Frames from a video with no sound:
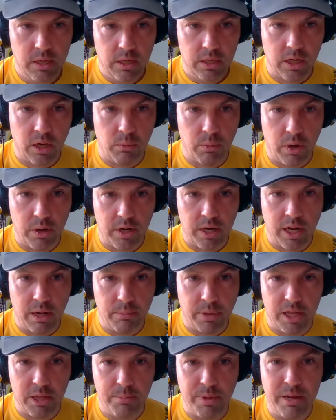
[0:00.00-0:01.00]
got woken up
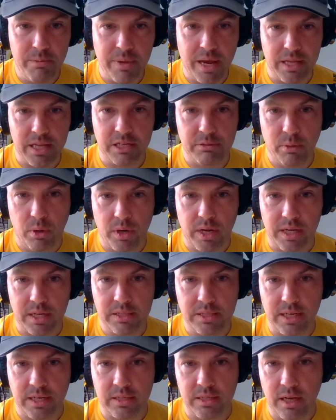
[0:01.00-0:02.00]
by the bin men this morning at
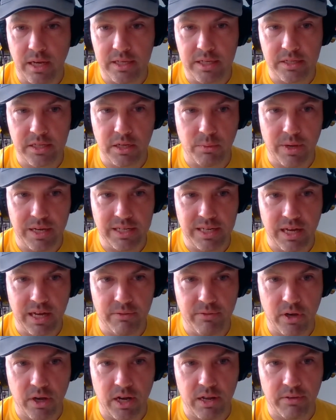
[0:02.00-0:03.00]
6:30, so went
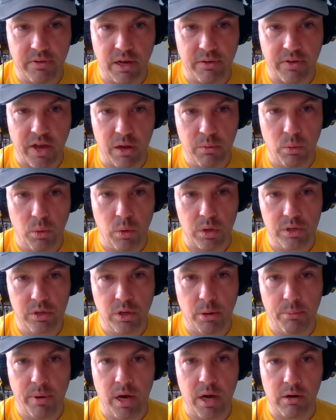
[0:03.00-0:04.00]
out for early 5K walk,
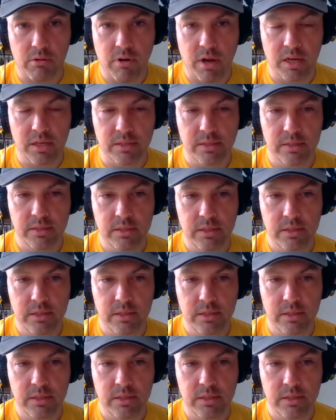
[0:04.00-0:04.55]
not park run.